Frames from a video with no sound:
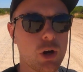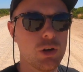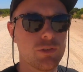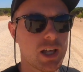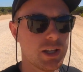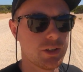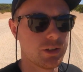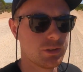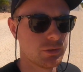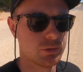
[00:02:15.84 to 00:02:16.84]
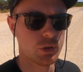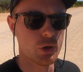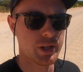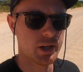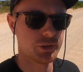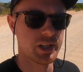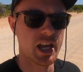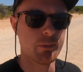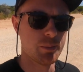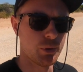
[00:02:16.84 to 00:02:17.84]
Overlander Roadhouse in
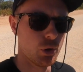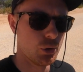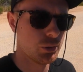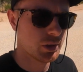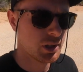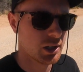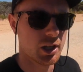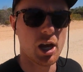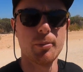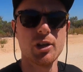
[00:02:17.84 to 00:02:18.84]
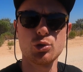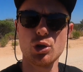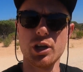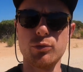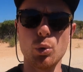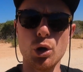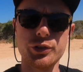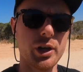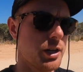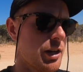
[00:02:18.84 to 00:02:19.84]
Hamelin Pool. Make sure you've got enough
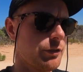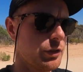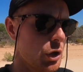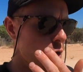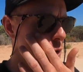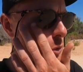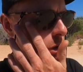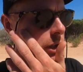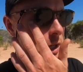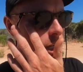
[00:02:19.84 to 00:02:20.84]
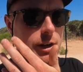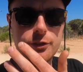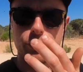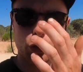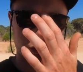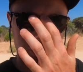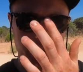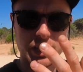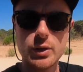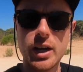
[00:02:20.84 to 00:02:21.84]
water, enough fuel, enough food to
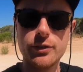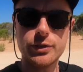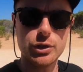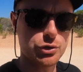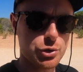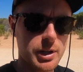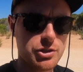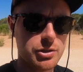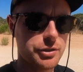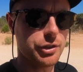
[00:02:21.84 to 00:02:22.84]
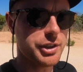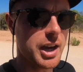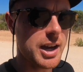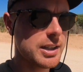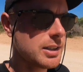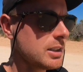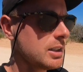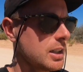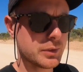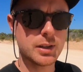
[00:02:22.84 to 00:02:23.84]
see you out for your duration of your stay.
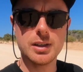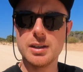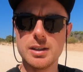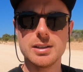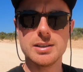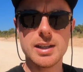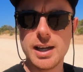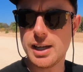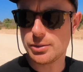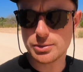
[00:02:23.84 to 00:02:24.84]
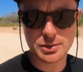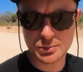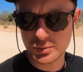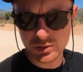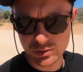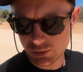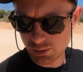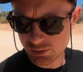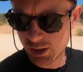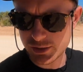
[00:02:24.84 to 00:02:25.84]
Yeah, we're just so
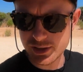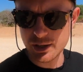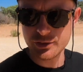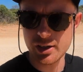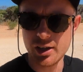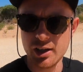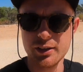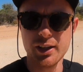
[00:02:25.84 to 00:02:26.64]
excited to get onto the island